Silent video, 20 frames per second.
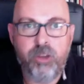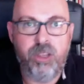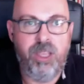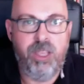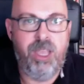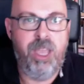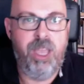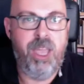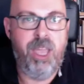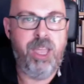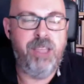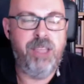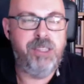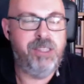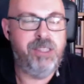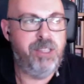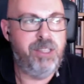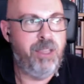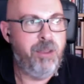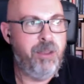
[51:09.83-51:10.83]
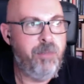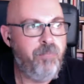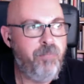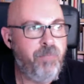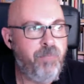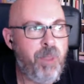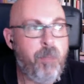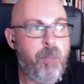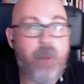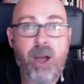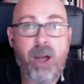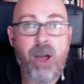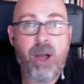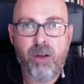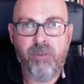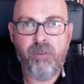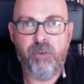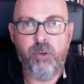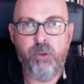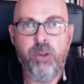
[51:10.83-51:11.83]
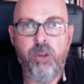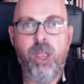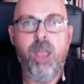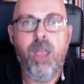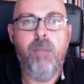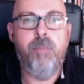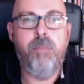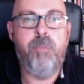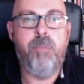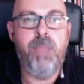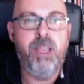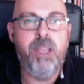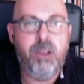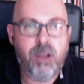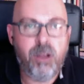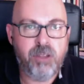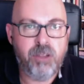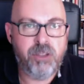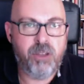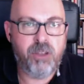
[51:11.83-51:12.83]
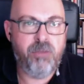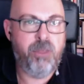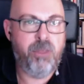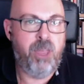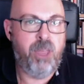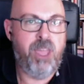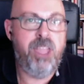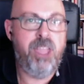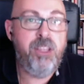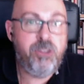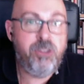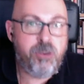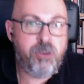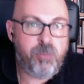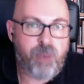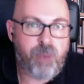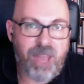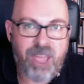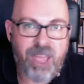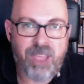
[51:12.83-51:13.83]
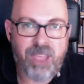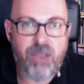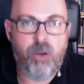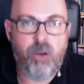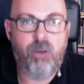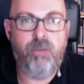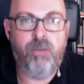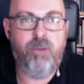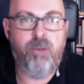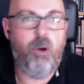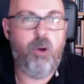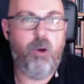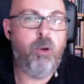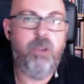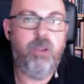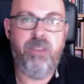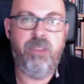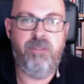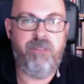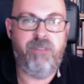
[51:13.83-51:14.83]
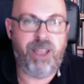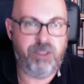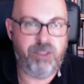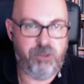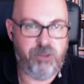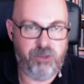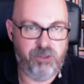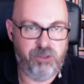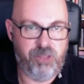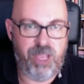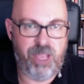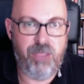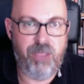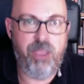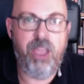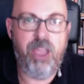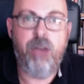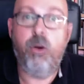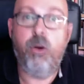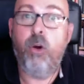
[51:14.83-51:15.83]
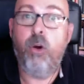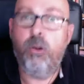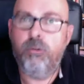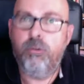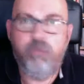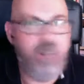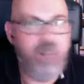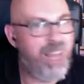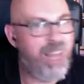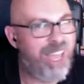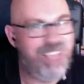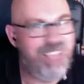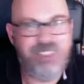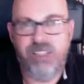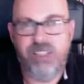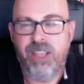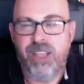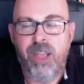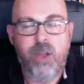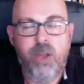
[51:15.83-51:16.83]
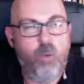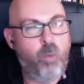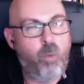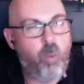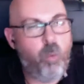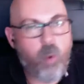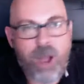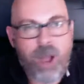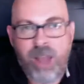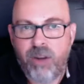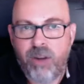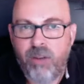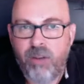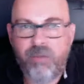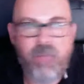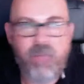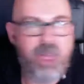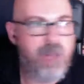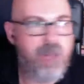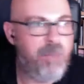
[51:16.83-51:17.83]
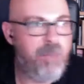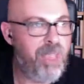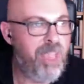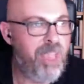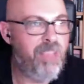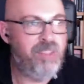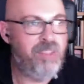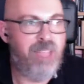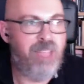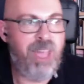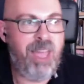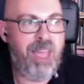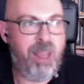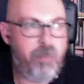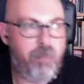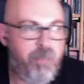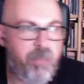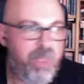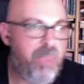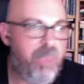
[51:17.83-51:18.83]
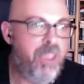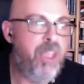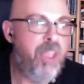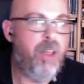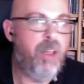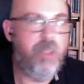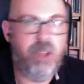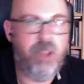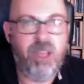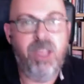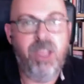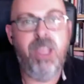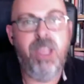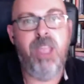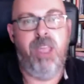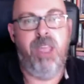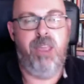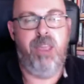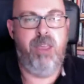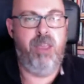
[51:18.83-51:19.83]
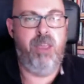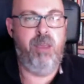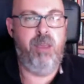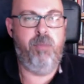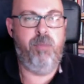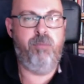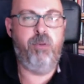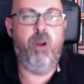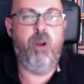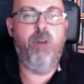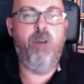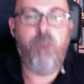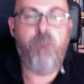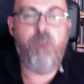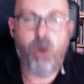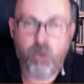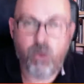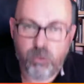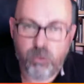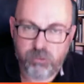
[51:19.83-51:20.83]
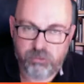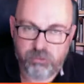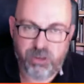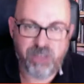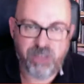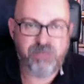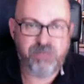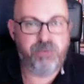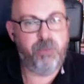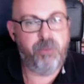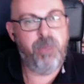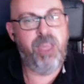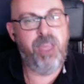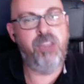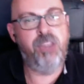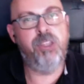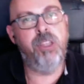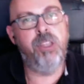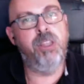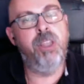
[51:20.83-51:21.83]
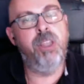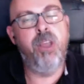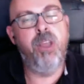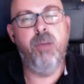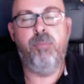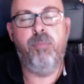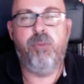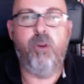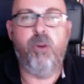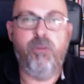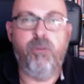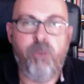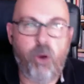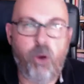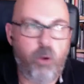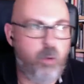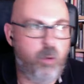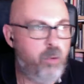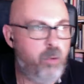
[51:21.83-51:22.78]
is powerful because of the interplay of all the factors, and they are all related. One of them is helping the other provoke transformation, provoke